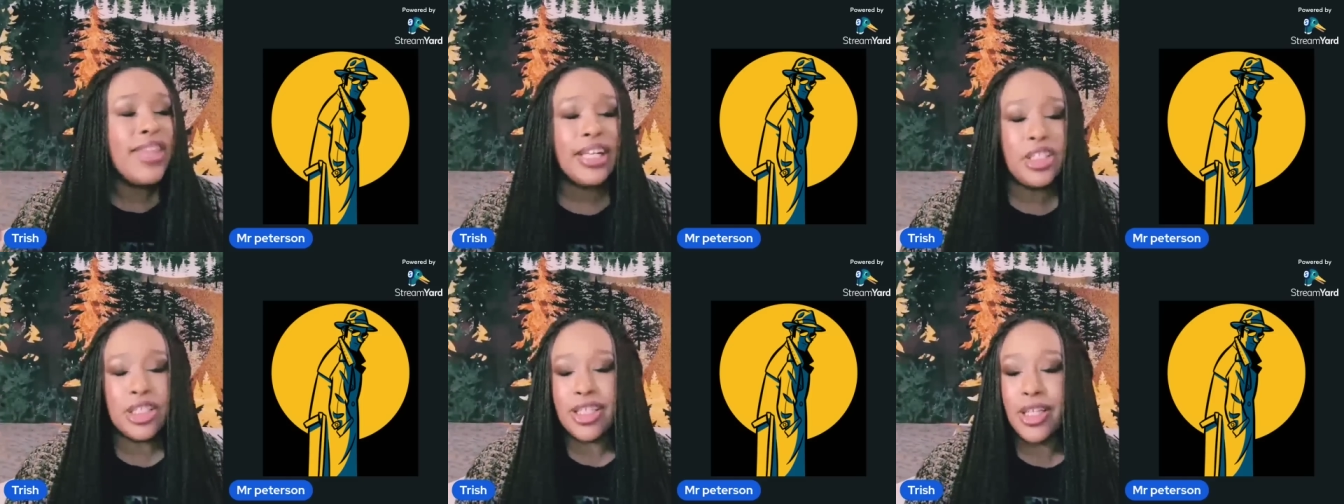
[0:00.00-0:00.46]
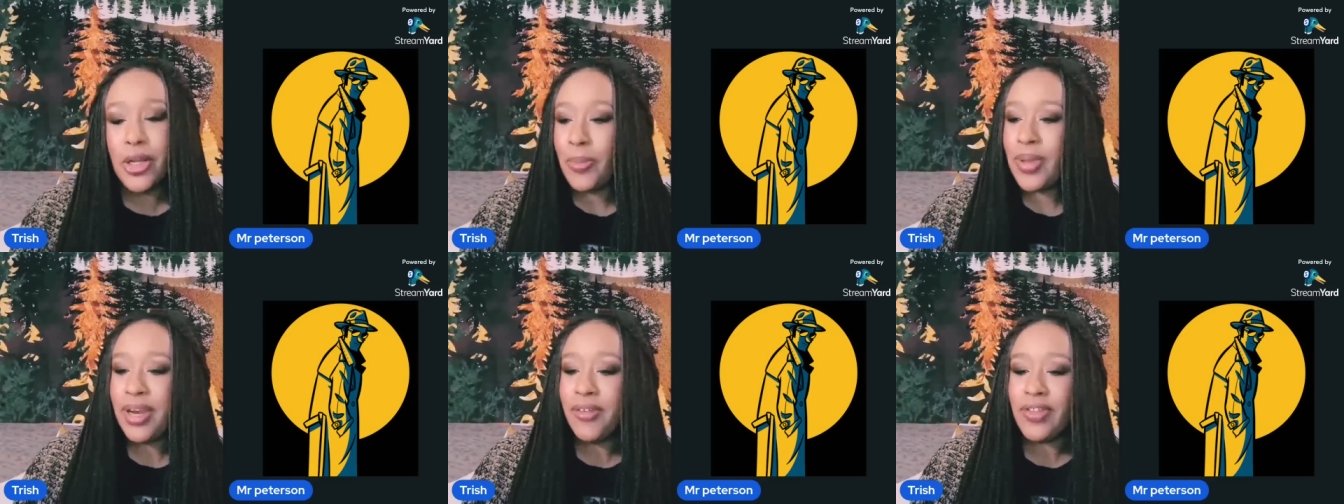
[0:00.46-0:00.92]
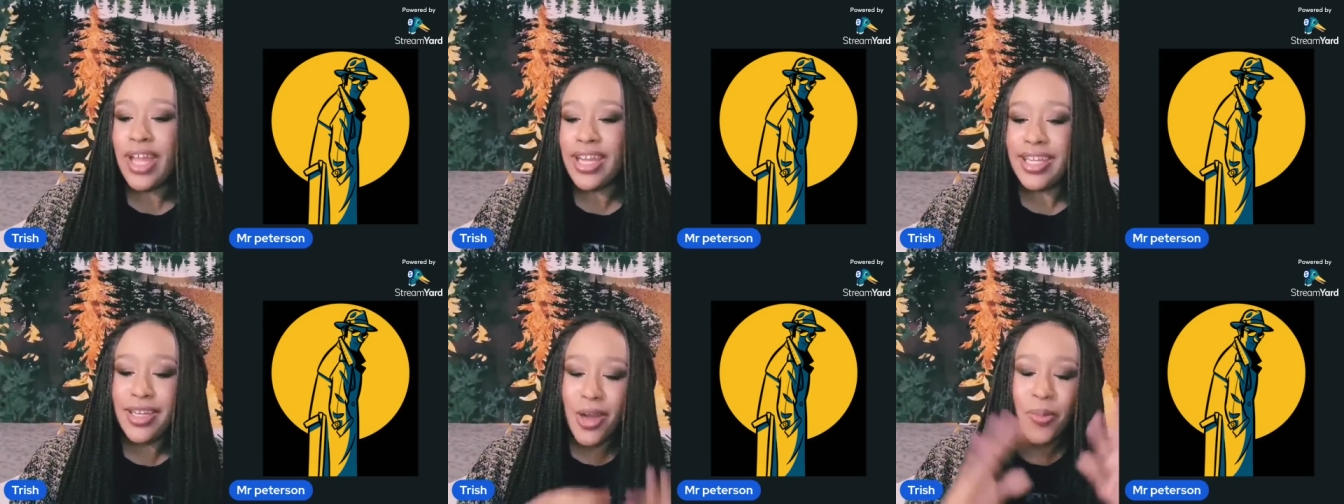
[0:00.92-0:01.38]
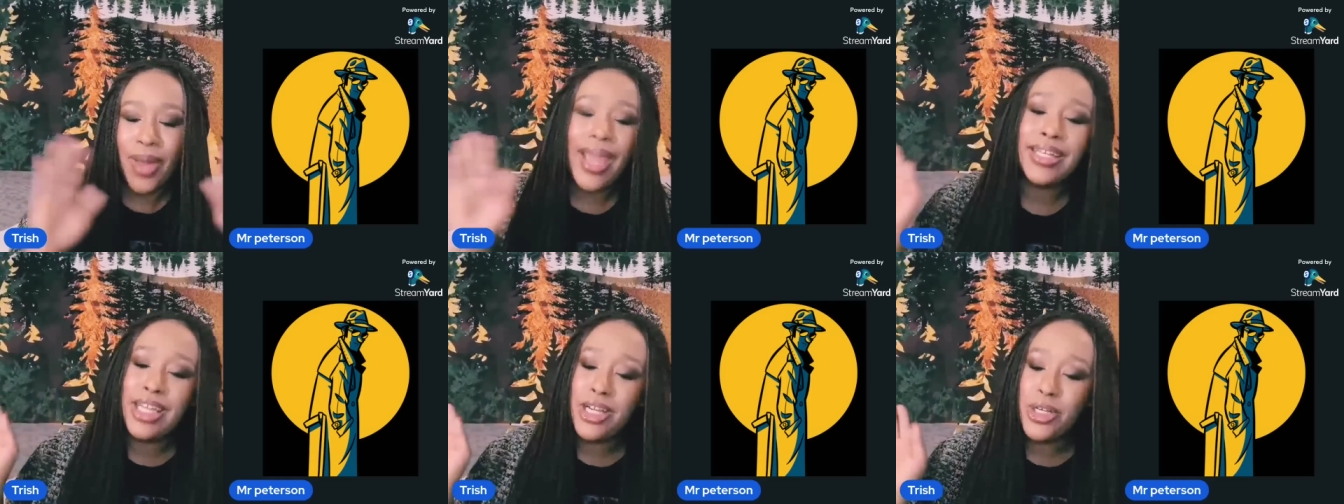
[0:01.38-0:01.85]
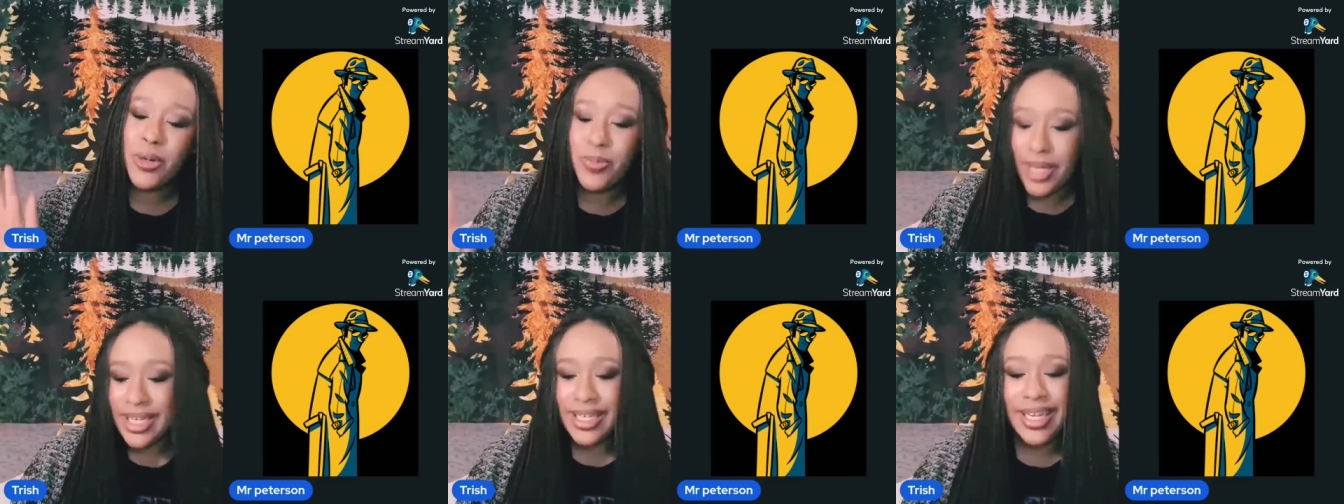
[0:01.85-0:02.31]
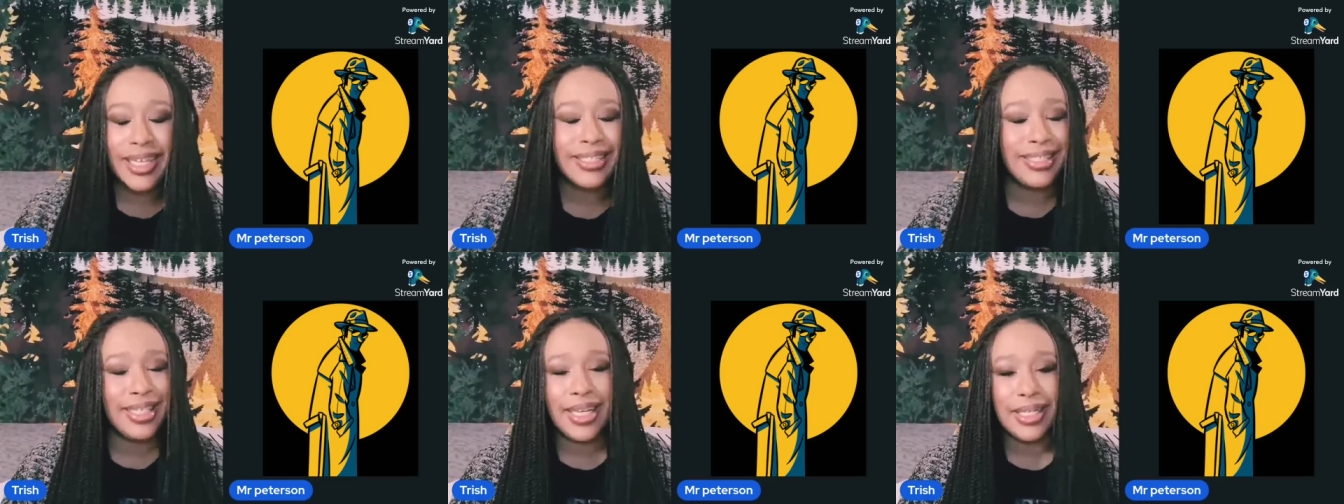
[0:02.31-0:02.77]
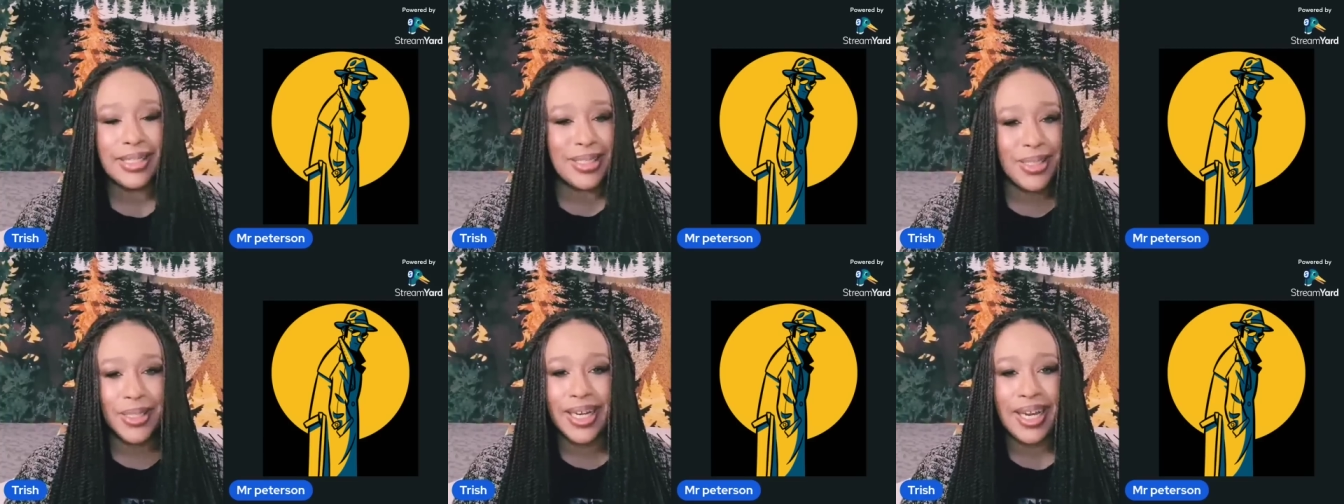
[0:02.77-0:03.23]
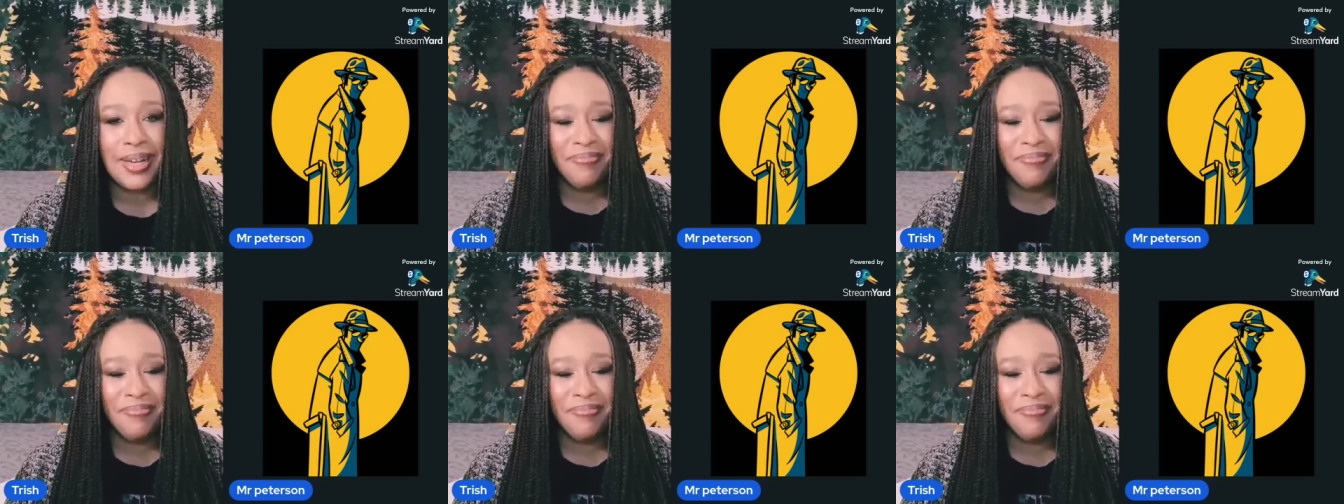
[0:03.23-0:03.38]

that's just a little bit of like, you know, my teacher PTSD history.